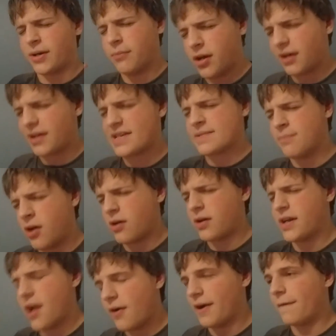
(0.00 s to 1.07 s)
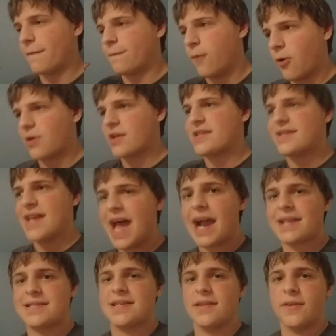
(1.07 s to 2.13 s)
on Marcus Mariota. 4
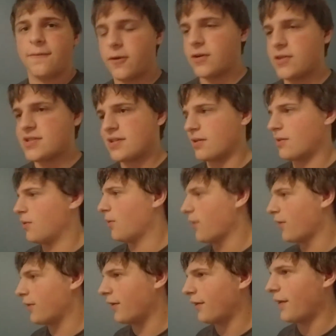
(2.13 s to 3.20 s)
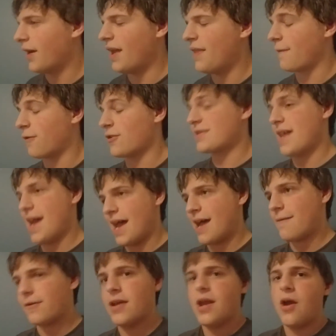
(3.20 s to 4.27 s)
sacks in the first quarter, in the first
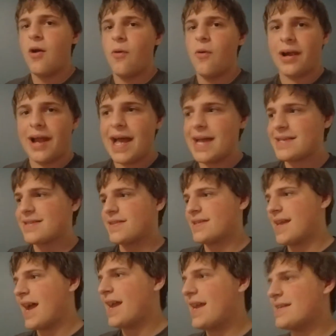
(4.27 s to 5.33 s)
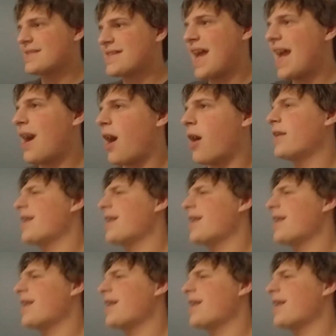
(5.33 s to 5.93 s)
half, whereas the Titans are